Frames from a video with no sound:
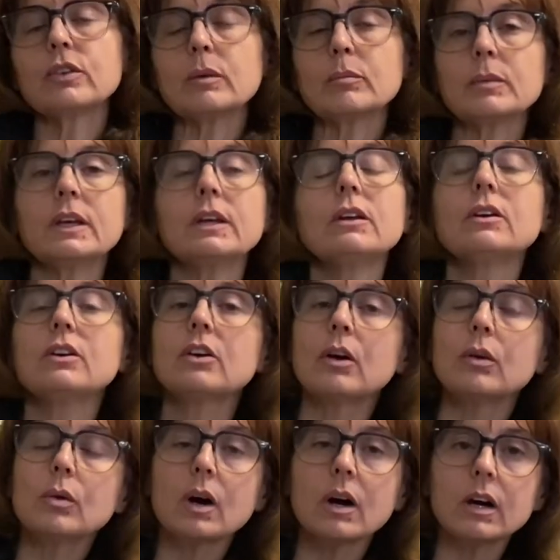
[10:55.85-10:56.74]
something
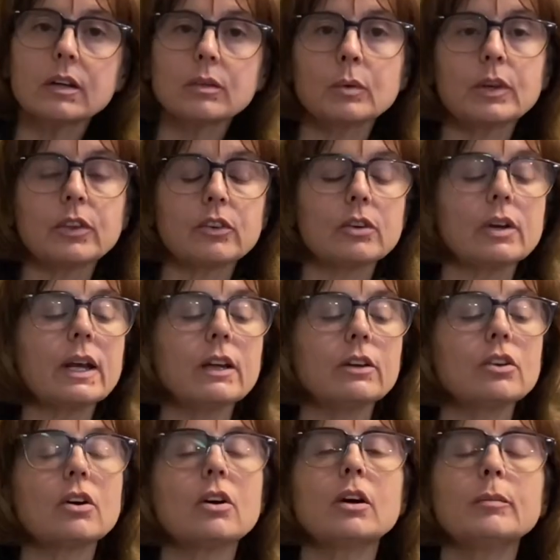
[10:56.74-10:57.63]
go on with your
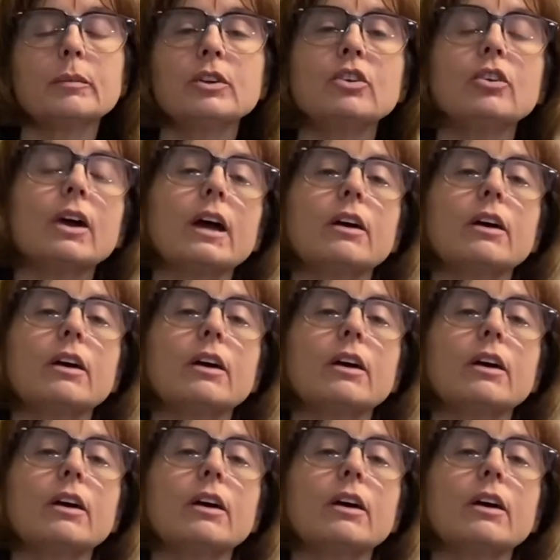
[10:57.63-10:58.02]
hand or arm and you